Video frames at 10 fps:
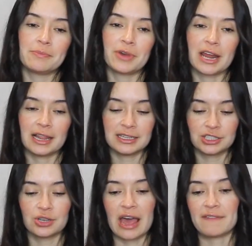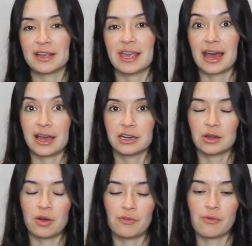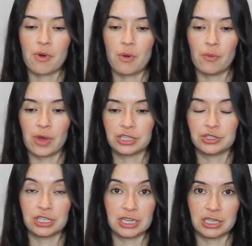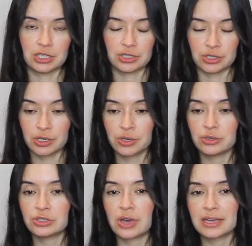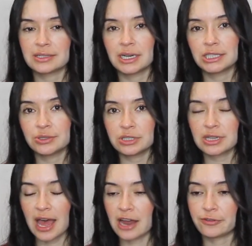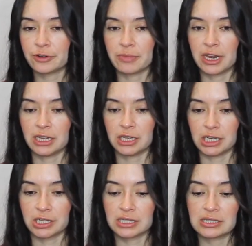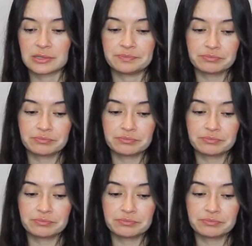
But at least you have a guide of what you needed to do. So I started doing that for many years.